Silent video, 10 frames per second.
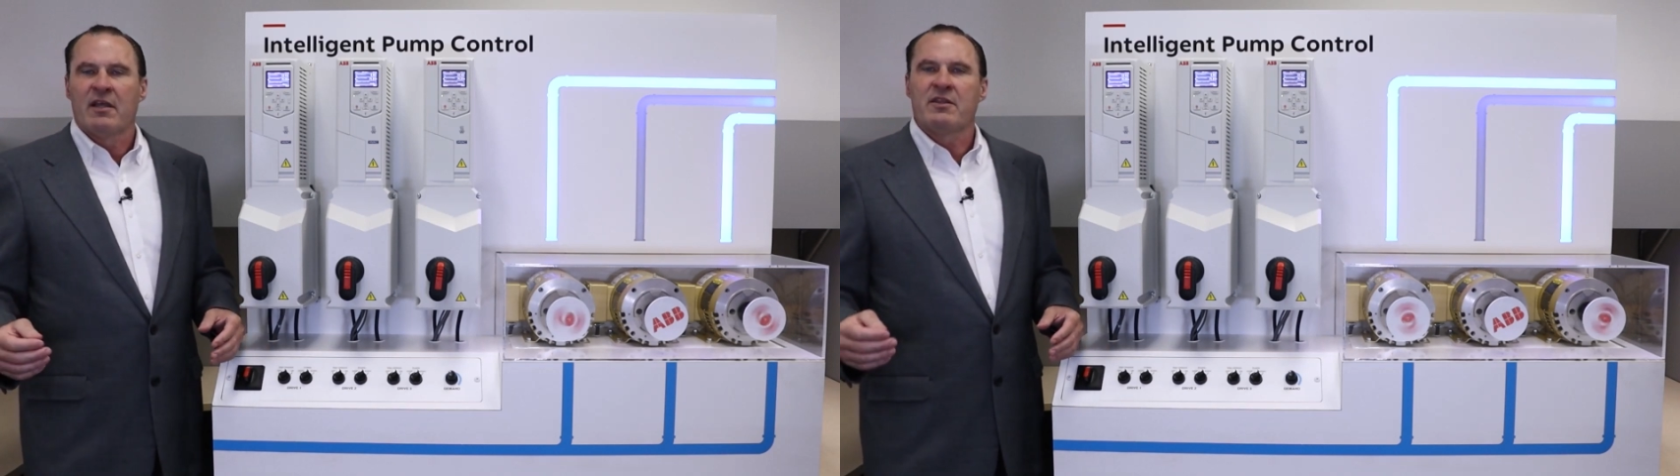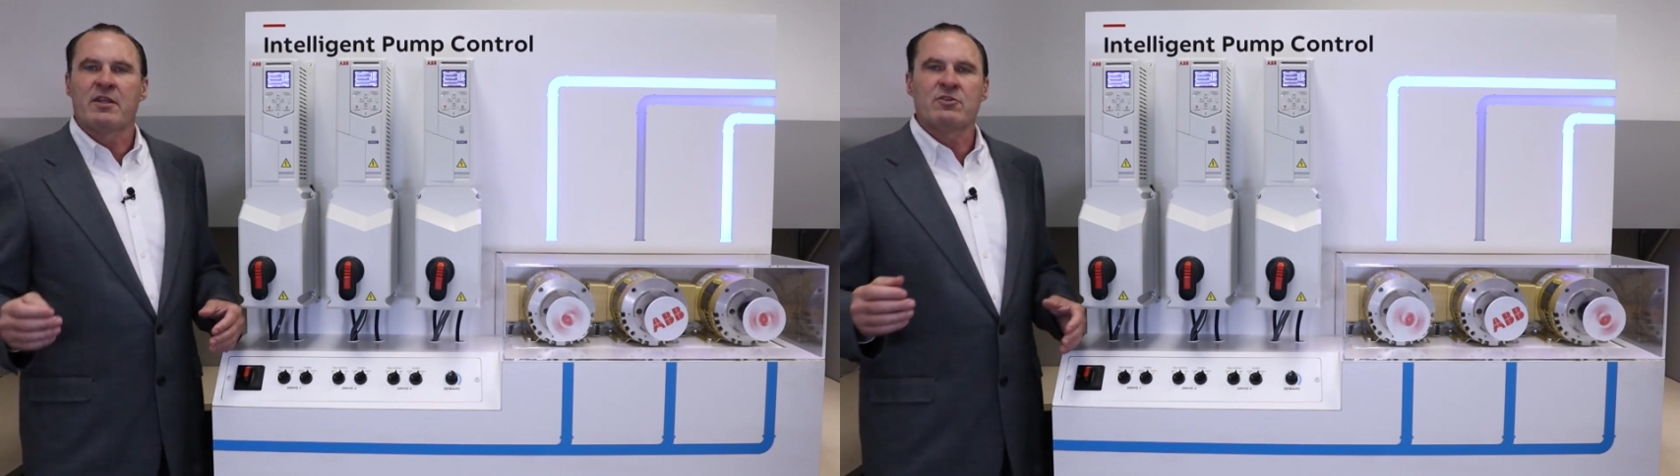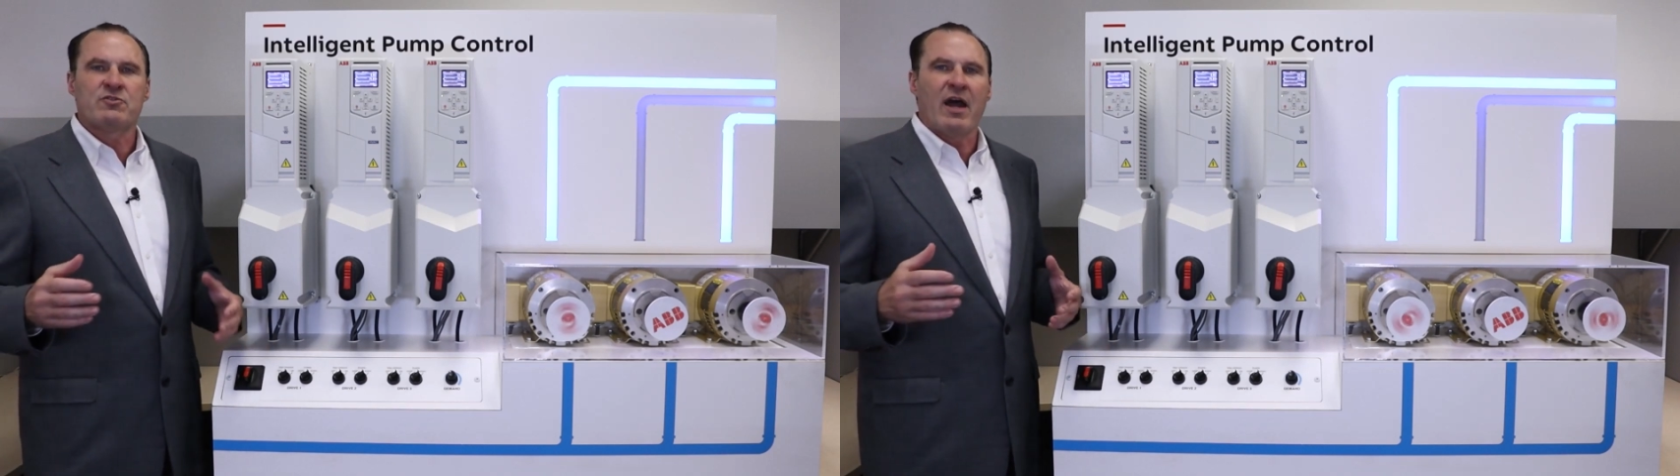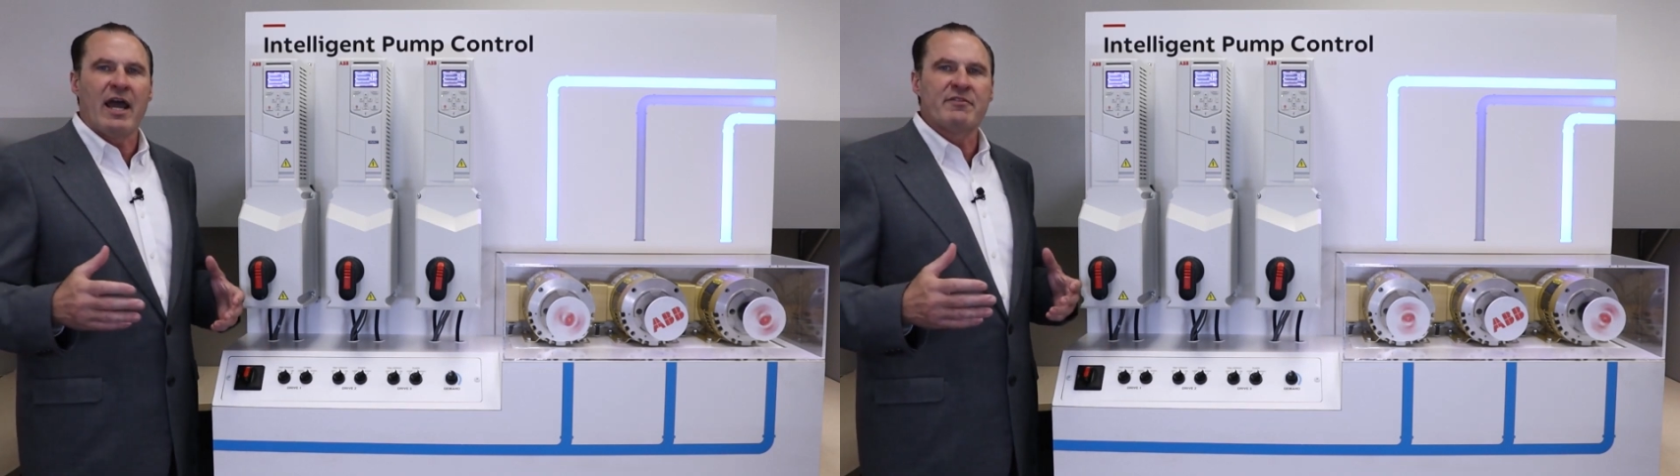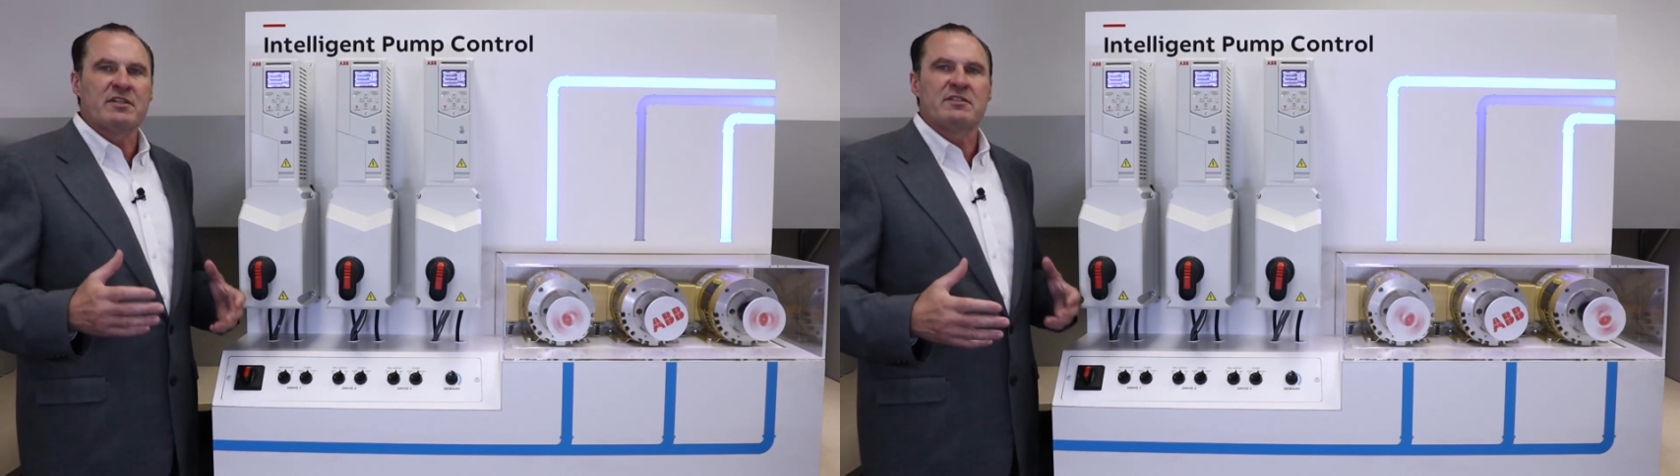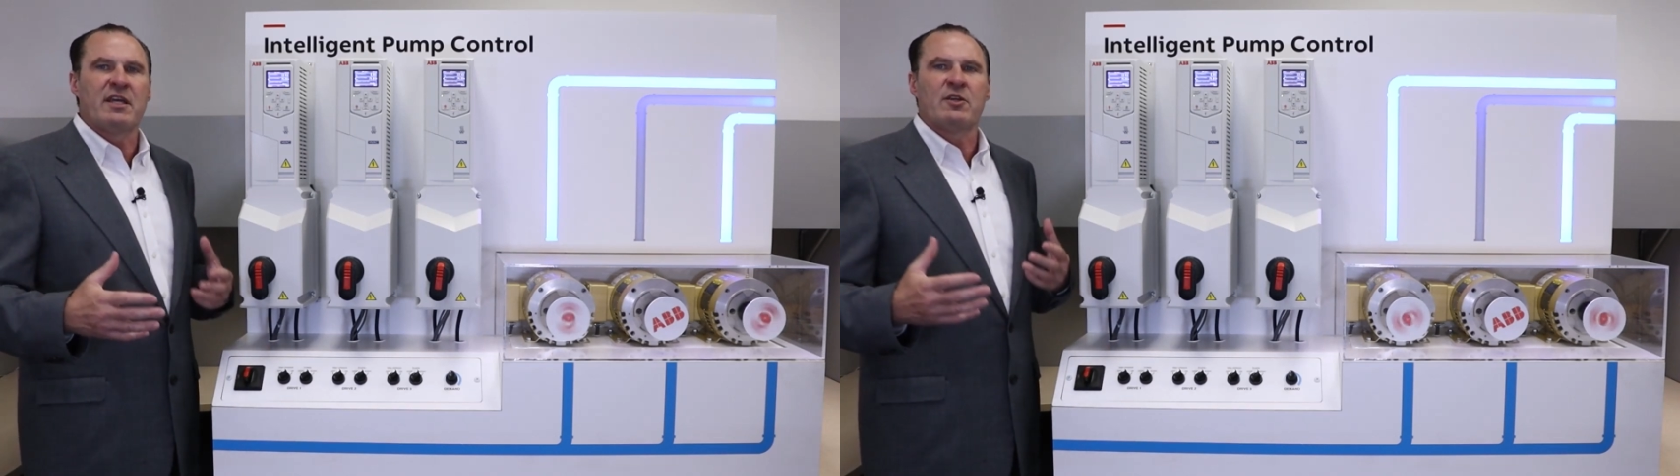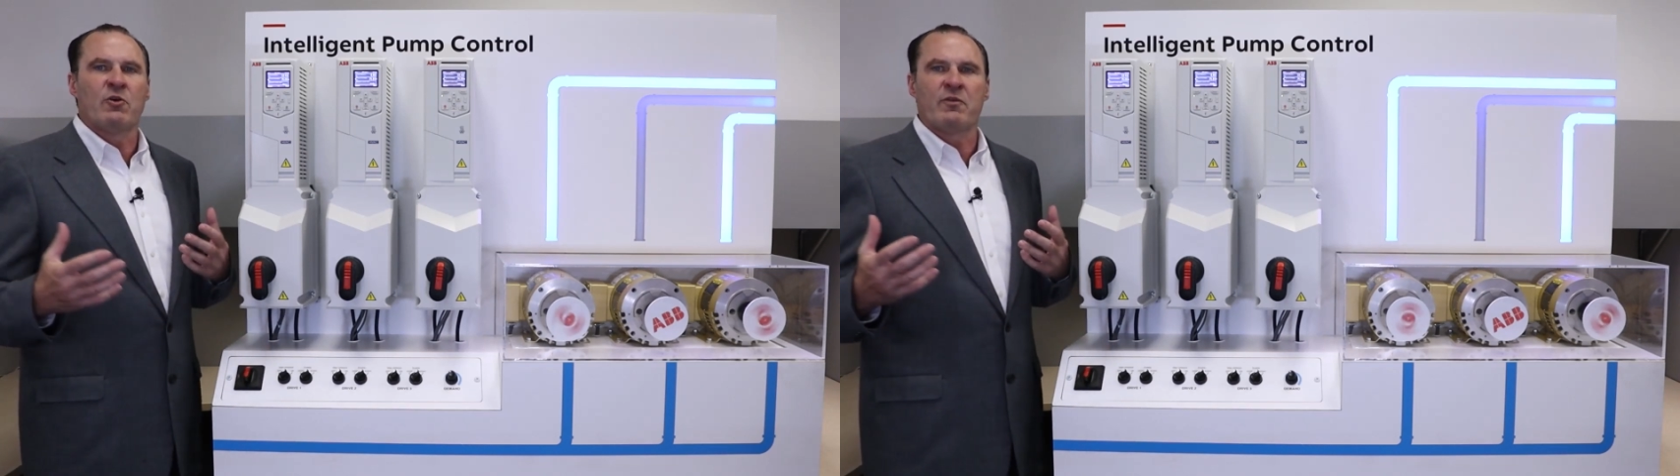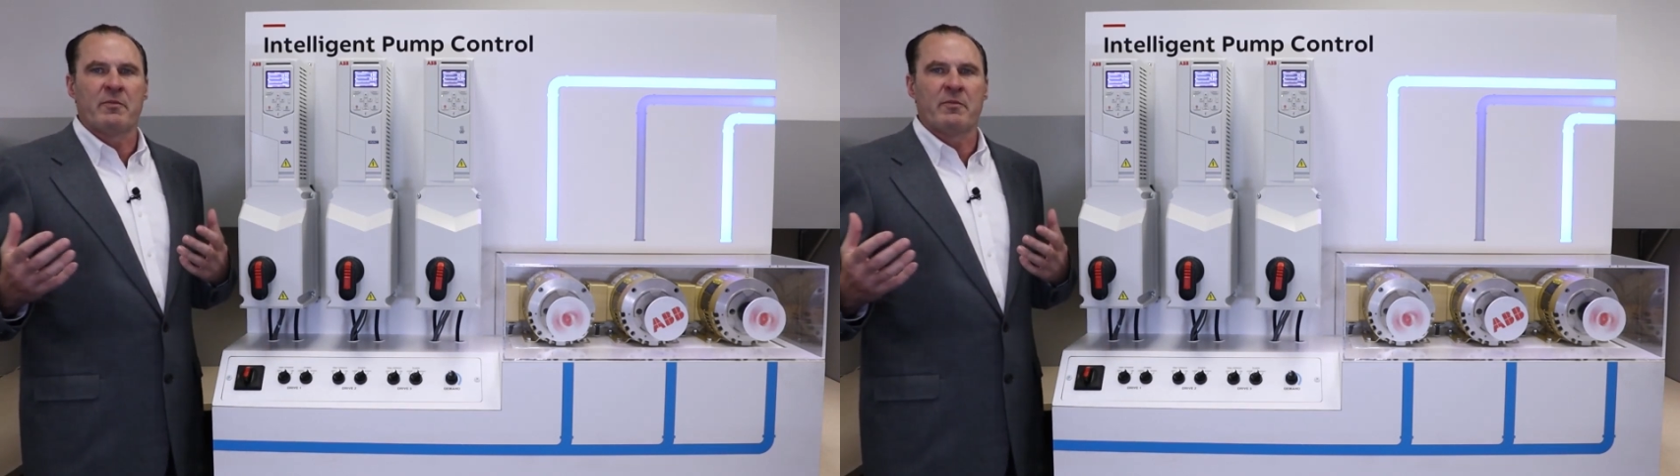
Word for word: the other drives can take over